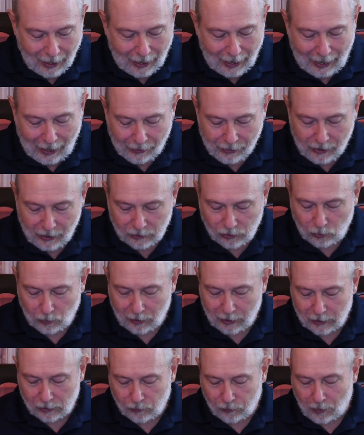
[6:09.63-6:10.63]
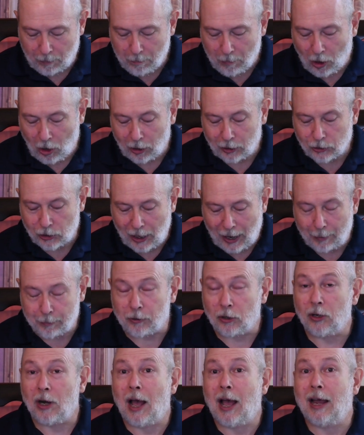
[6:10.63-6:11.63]
And this one is from Mark
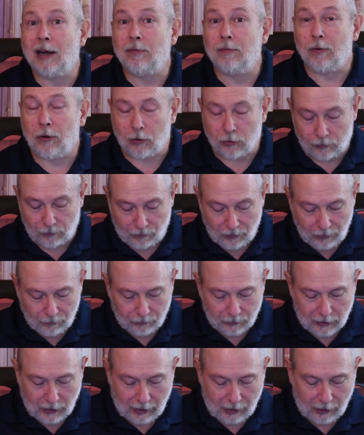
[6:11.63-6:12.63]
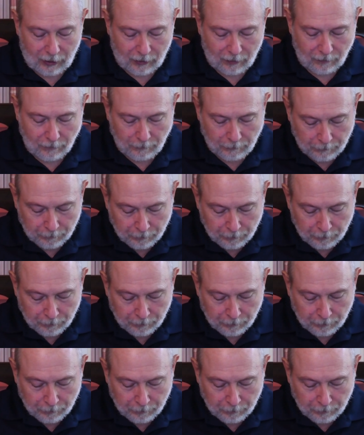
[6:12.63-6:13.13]
chapter 9, verse 15.